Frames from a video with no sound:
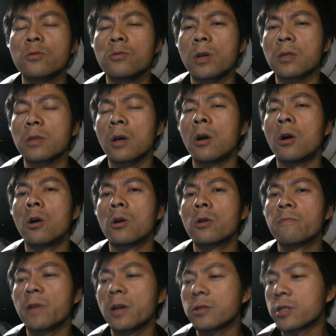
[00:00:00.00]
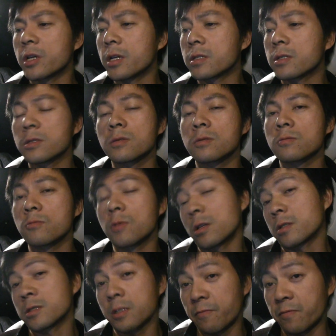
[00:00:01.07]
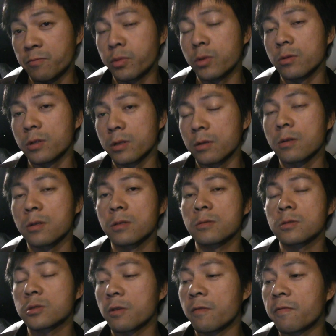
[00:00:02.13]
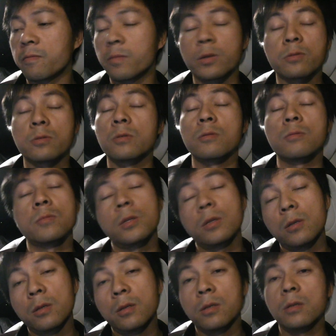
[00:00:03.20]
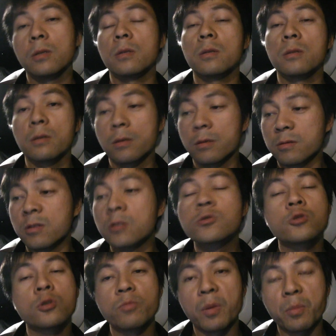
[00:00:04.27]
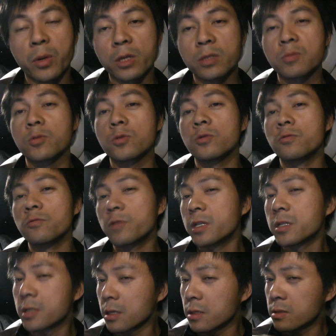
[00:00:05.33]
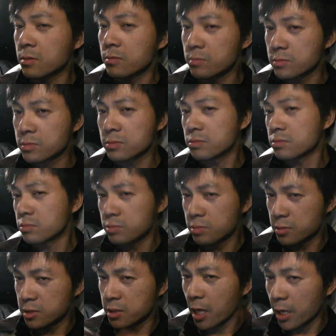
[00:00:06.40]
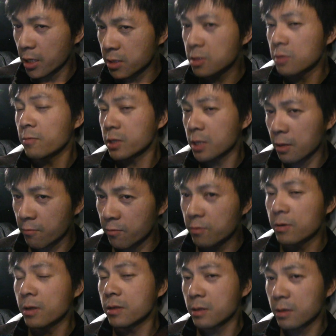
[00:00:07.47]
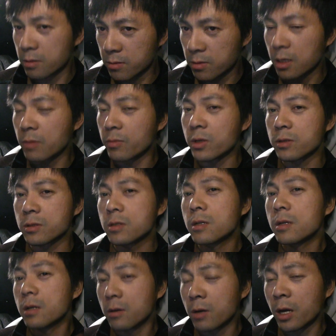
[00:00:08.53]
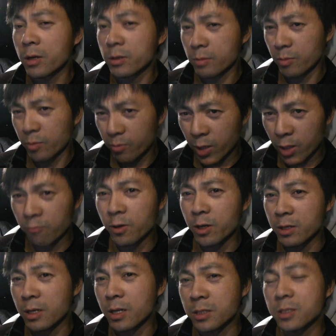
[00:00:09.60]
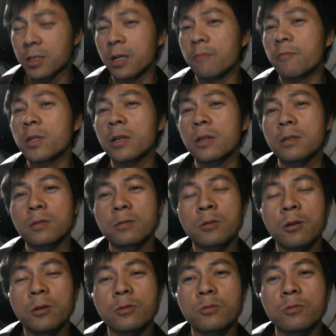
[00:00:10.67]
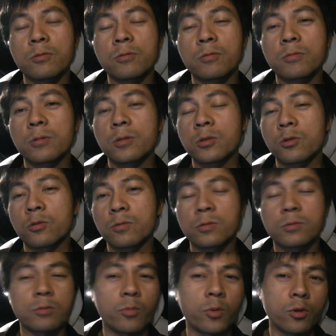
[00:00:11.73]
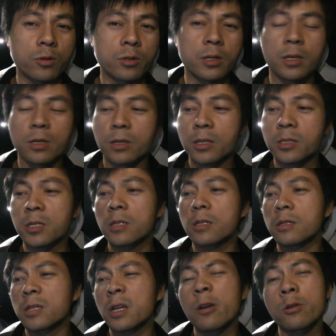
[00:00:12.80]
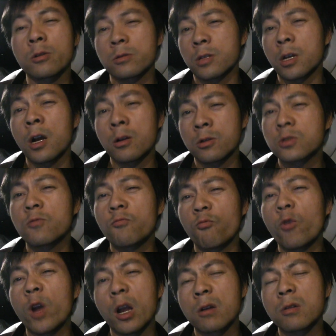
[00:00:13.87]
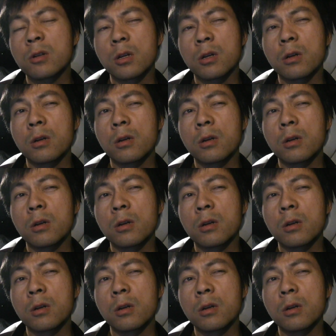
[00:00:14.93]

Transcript: do any hardware changes, well, except for pulling all that stuff. But you know, it should be possible to reset some states or whatever, and then yeah, because by the way, yes, when I talked to the support, they said that there are some weird